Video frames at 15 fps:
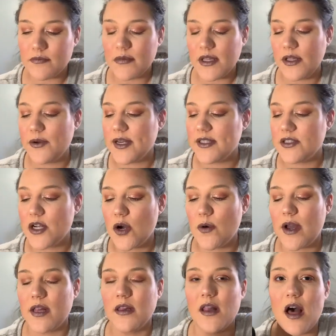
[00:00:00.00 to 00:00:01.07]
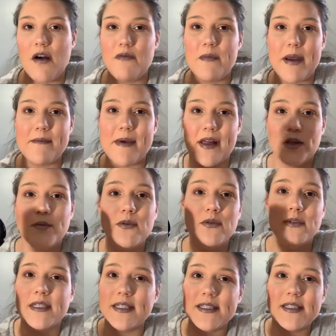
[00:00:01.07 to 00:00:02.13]
You guys know I love my Malibu
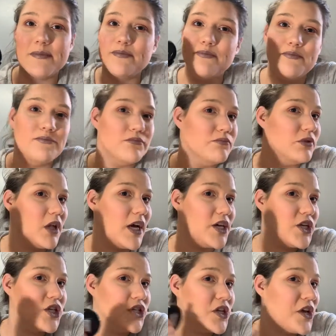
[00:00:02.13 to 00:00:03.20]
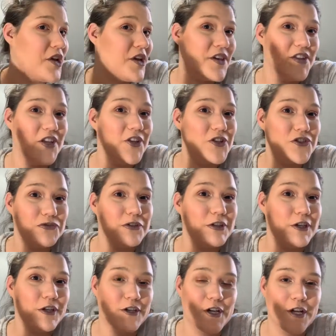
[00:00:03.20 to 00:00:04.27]
Glitz blush. I think it looks really
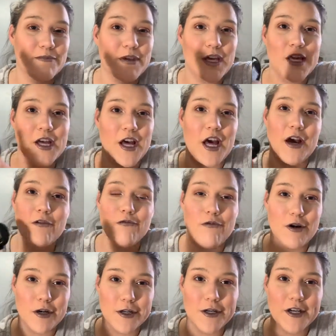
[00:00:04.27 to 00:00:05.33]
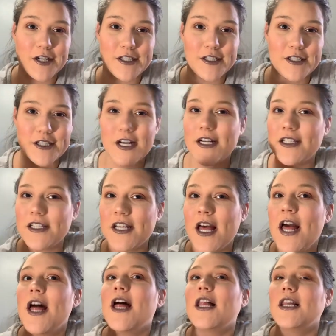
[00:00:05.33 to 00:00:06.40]
good on me. What are your guys' thoughts?
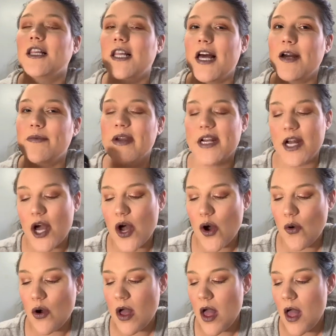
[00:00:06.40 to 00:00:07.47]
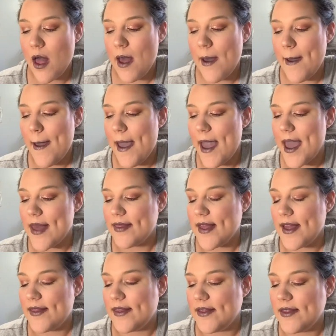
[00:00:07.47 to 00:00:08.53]
Let me know. And
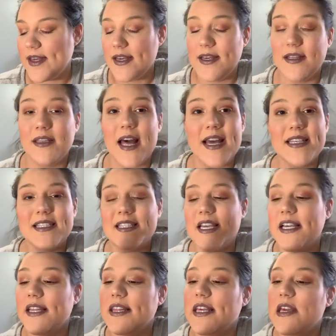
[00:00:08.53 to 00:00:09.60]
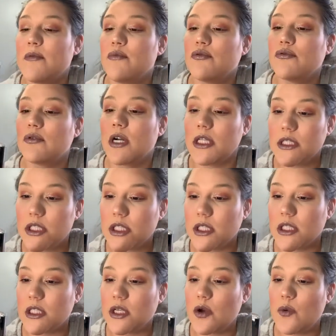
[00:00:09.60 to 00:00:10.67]
then the last thing, the
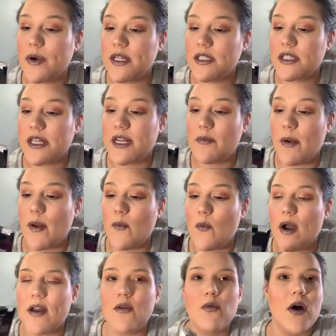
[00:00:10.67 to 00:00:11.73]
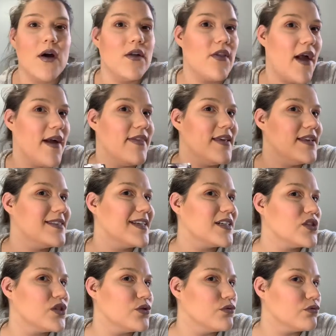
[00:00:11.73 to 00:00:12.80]
bronzer Queensland by Wet n Wild. I think it's
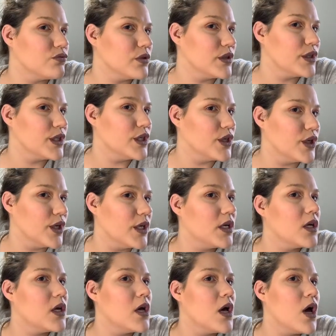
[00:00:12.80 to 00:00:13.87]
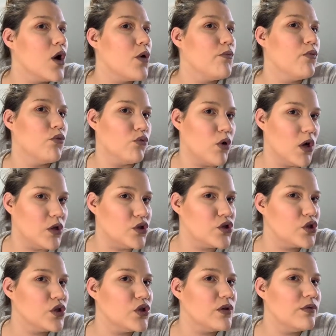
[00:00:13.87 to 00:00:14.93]
actually really good
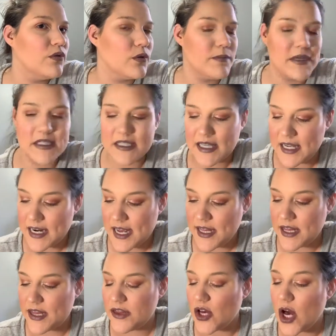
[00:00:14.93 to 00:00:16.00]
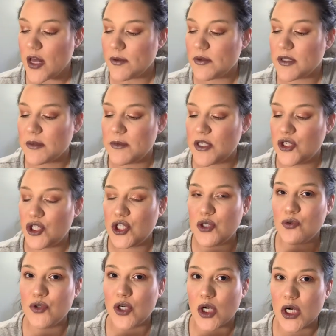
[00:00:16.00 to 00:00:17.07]
bronzer for my skin. I thought it was gonna be
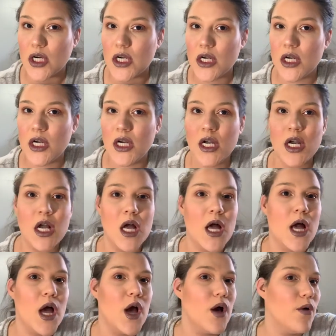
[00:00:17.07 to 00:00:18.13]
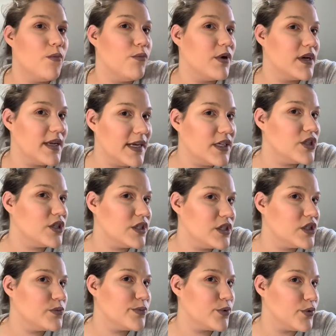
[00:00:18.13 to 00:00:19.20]
too dark, but it actually
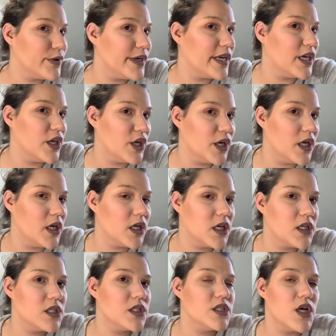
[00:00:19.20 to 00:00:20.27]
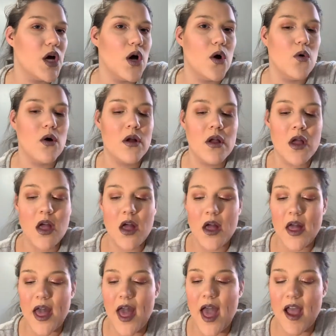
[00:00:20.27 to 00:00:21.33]
is pretty good. So
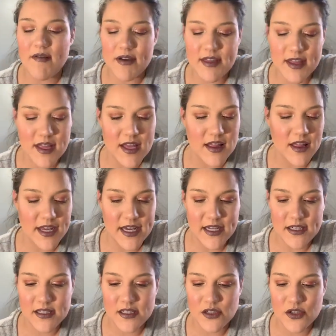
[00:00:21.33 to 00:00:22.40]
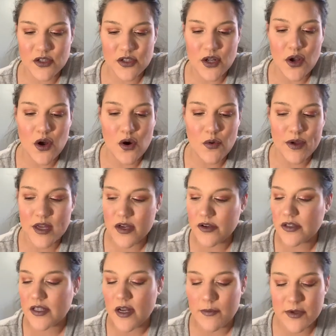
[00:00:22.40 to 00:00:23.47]
everything I liked. So
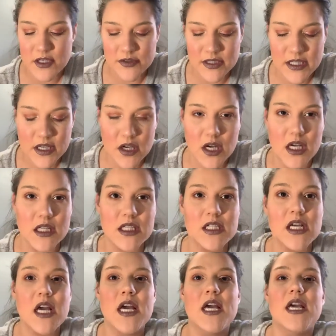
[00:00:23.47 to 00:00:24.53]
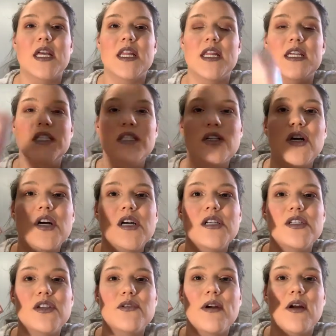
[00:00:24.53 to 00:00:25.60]
here's how much everything cost. This
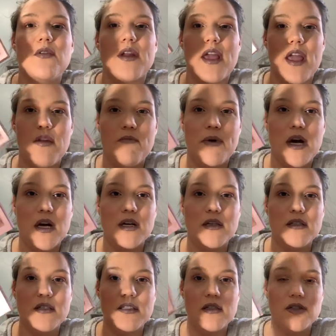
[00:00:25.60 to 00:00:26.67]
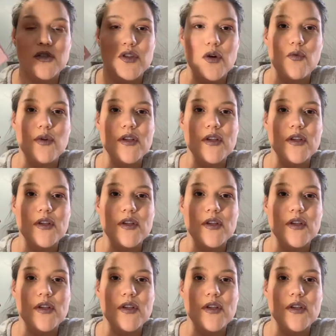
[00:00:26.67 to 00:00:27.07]
cost around $8, so it